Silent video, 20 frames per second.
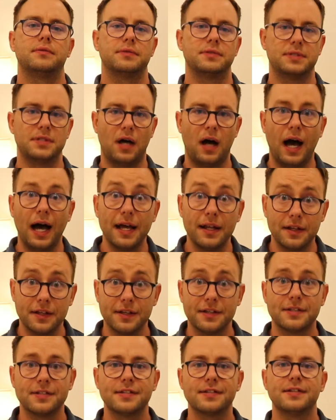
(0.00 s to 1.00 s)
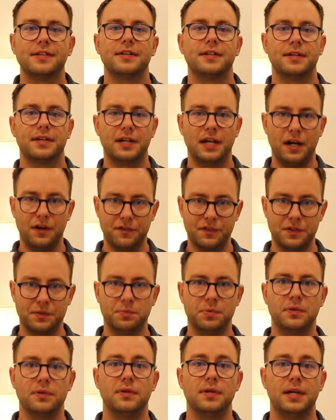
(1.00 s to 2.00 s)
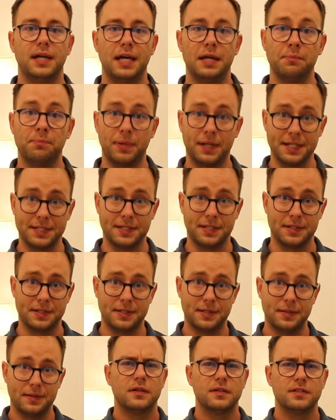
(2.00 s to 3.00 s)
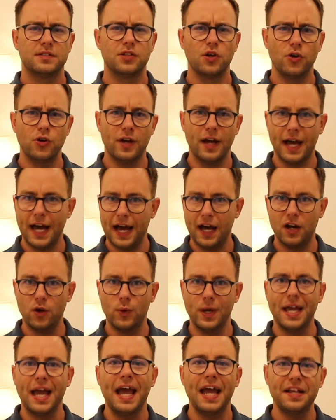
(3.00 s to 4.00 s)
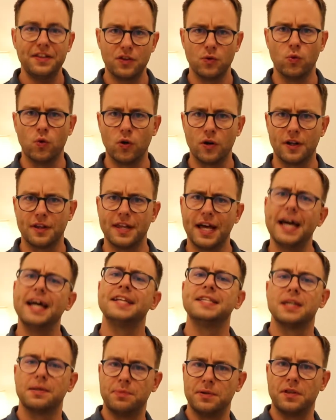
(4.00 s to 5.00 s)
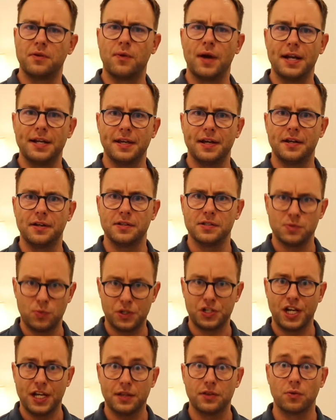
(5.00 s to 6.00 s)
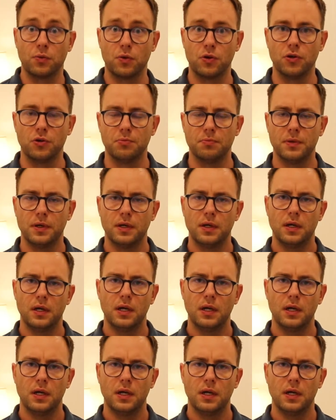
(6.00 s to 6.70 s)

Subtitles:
silent, comfortable and pleasant. So how do we heat the water that ends up in the radiators, which heat the room?